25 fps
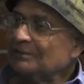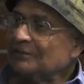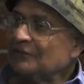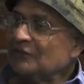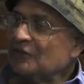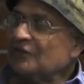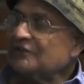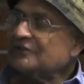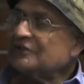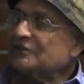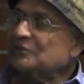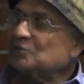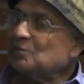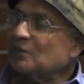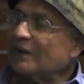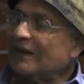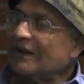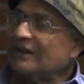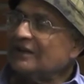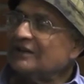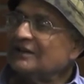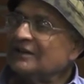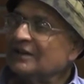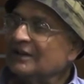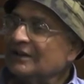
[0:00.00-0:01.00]
This is
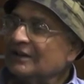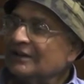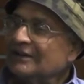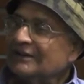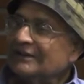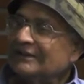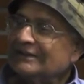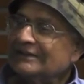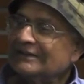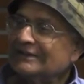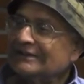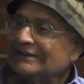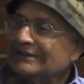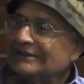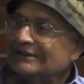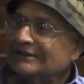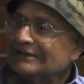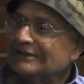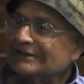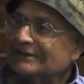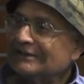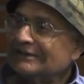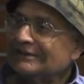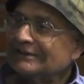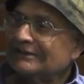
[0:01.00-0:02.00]
why
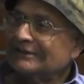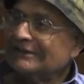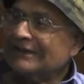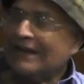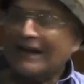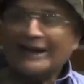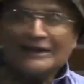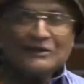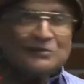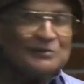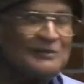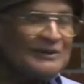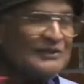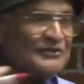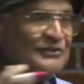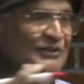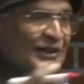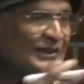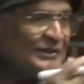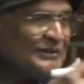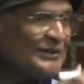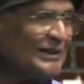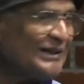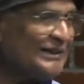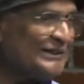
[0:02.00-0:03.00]
animals
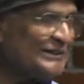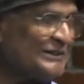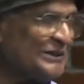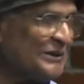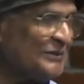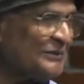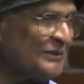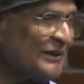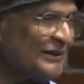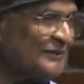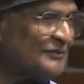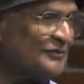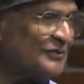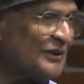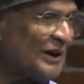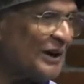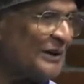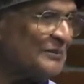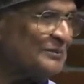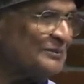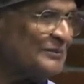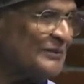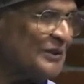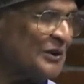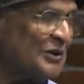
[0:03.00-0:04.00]
are really different
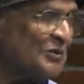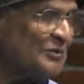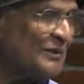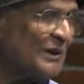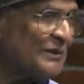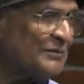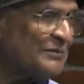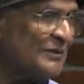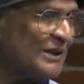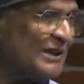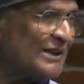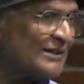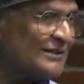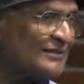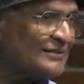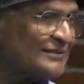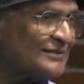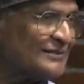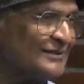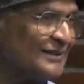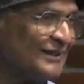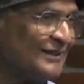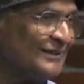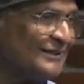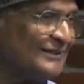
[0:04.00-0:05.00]
from human beings.
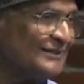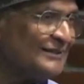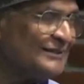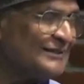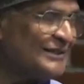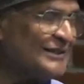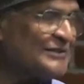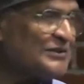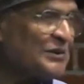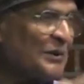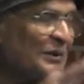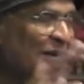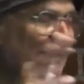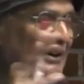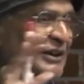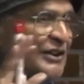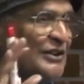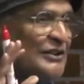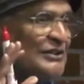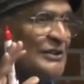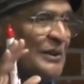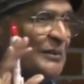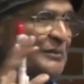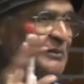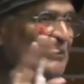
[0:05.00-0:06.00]
This
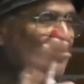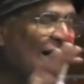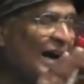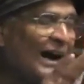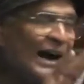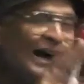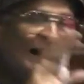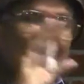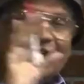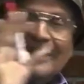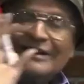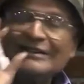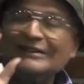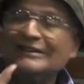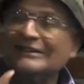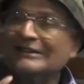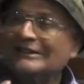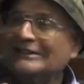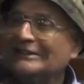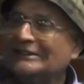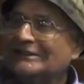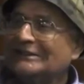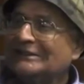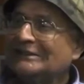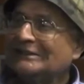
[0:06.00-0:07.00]
awareness of the
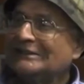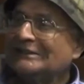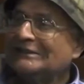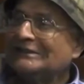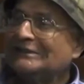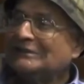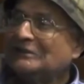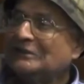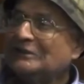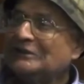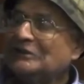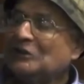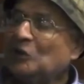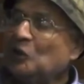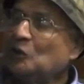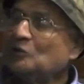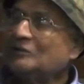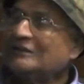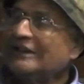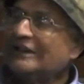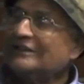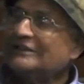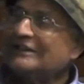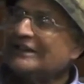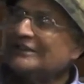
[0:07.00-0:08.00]
eye, we know
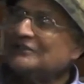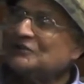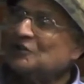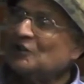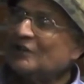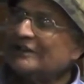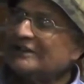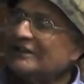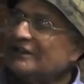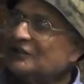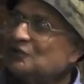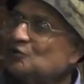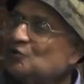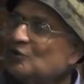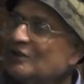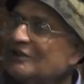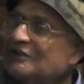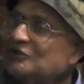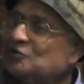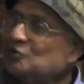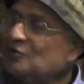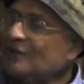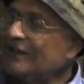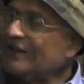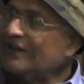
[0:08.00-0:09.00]
that does not
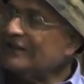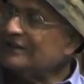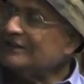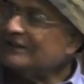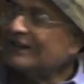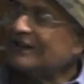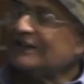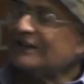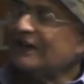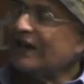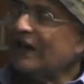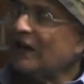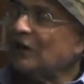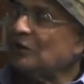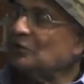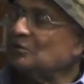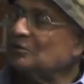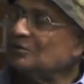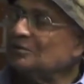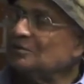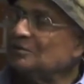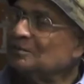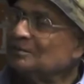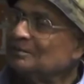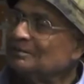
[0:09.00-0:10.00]
exist in a
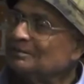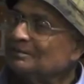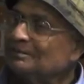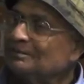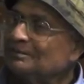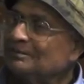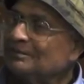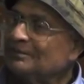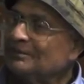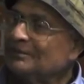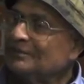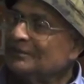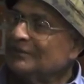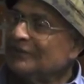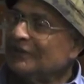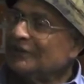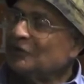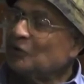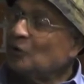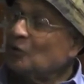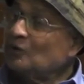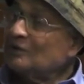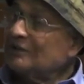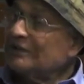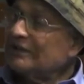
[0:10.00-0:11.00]
cow. It
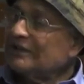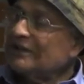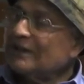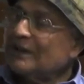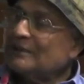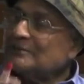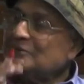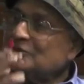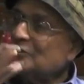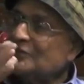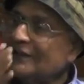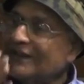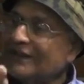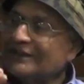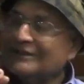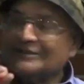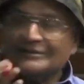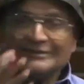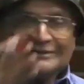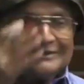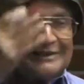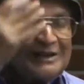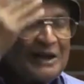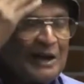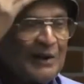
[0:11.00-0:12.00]
only comes
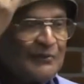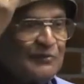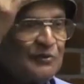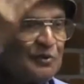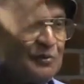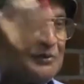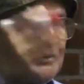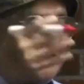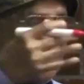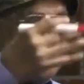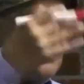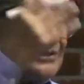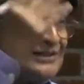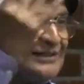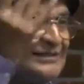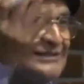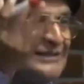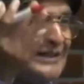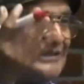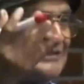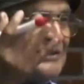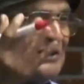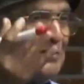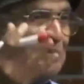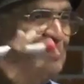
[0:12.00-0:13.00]
like you have to be at least
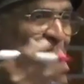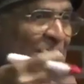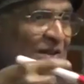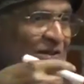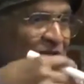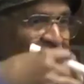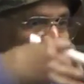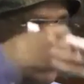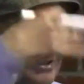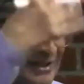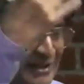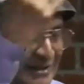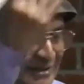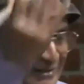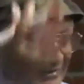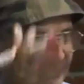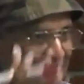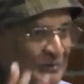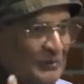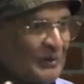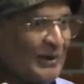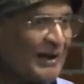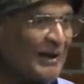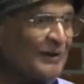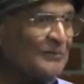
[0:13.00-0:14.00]
a chimpanzee
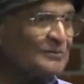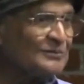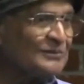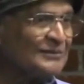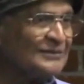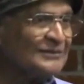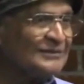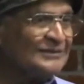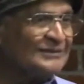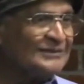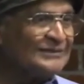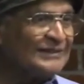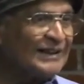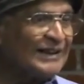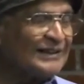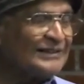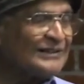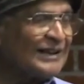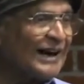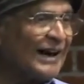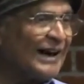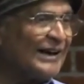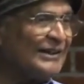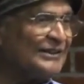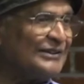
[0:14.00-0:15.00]
to have that
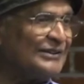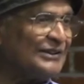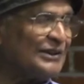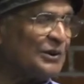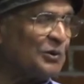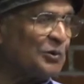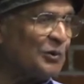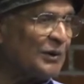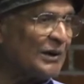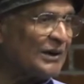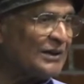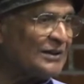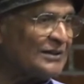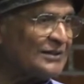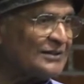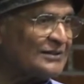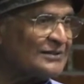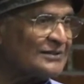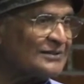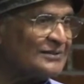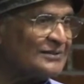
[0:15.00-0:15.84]
eye awareness.